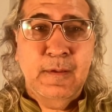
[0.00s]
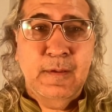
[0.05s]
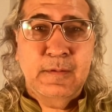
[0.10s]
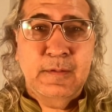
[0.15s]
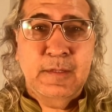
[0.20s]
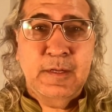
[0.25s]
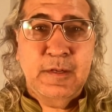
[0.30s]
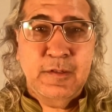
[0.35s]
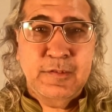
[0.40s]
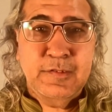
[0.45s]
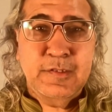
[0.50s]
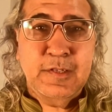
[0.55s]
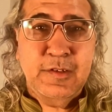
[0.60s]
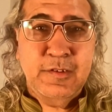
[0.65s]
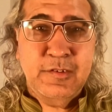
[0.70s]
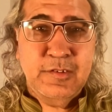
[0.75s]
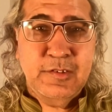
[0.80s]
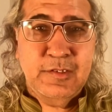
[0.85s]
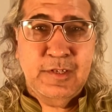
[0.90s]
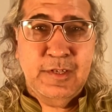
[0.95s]
that
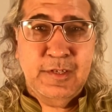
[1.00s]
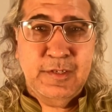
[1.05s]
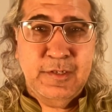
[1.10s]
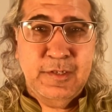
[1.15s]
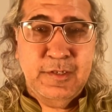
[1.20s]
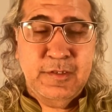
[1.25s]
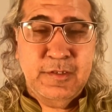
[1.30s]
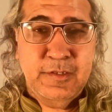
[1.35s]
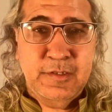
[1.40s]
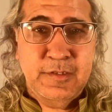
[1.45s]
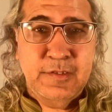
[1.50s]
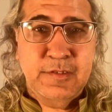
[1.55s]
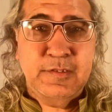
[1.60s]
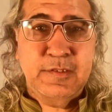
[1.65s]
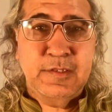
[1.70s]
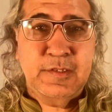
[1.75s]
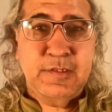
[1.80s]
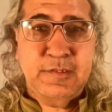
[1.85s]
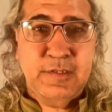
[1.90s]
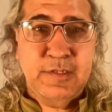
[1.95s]
essential identities
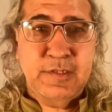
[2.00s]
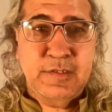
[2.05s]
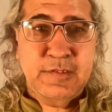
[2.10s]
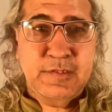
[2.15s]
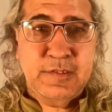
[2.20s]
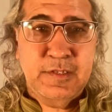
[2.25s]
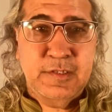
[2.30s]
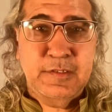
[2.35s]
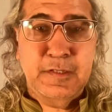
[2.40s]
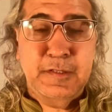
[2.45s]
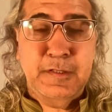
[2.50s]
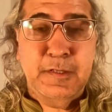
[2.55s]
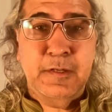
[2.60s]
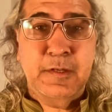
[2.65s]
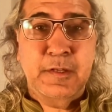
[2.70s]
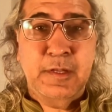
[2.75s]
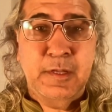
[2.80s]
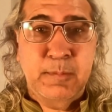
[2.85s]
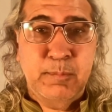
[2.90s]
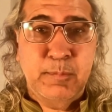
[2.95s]
exist and they are
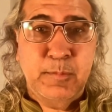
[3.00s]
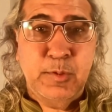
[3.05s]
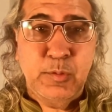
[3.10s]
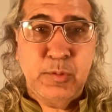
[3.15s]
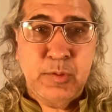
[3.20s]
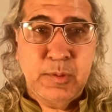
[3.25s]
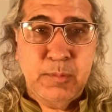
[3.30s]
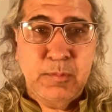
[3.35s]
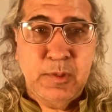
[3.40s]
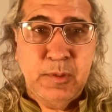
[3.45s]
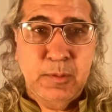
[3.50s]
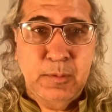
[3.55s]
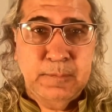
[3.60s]
immutable.